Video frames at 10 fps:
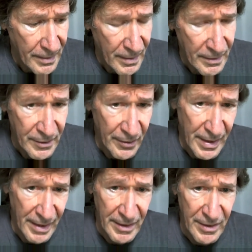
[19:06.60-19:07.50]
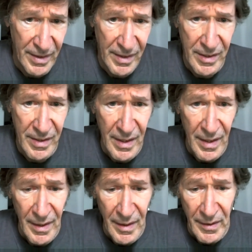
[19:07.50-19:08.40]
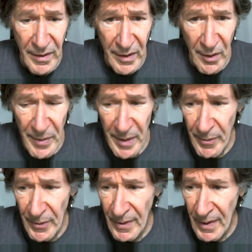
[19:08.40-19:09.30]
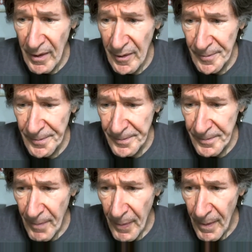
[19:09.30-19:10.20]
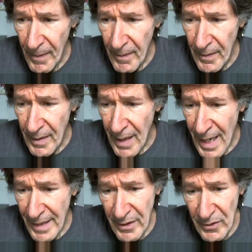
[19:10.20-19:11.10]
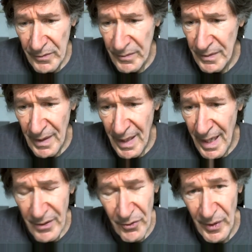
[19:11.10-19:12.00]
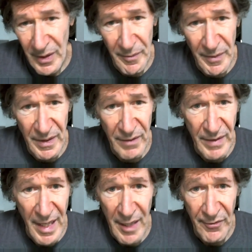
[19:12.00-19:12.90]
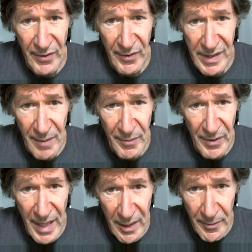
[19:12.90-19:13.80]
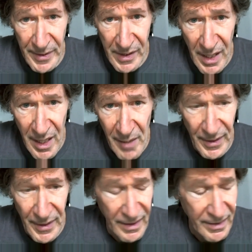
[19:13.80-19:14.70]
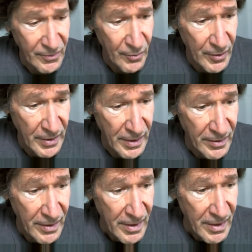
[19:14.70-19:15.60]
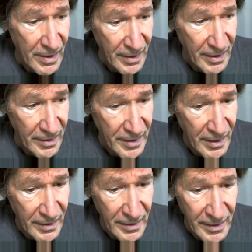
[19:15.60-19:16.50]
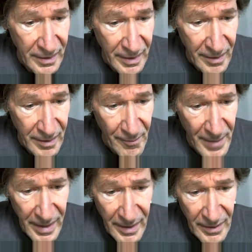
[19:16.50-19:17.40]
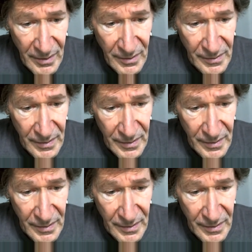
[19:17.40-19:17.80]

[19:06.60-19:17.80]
So yeah, he's you know, people, I don't really believe in that. For example, the Oedipus Complex, where, you know, a young male